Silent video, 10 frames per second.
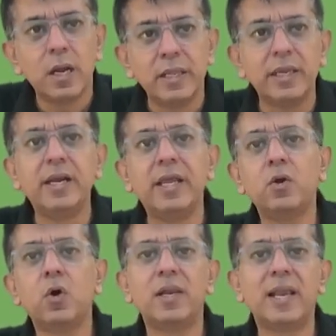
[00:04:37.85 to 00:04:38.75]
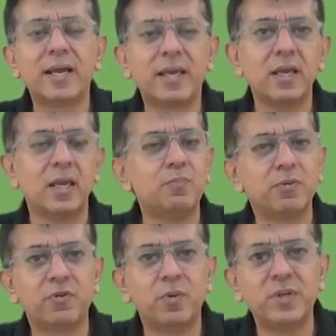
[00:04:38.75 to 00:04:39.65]
leading or lagging in
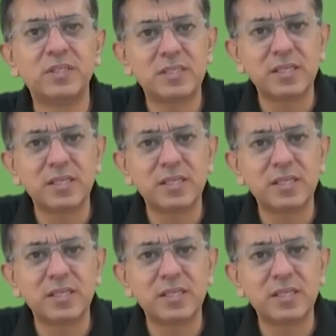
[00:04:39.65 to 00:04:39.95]
performance.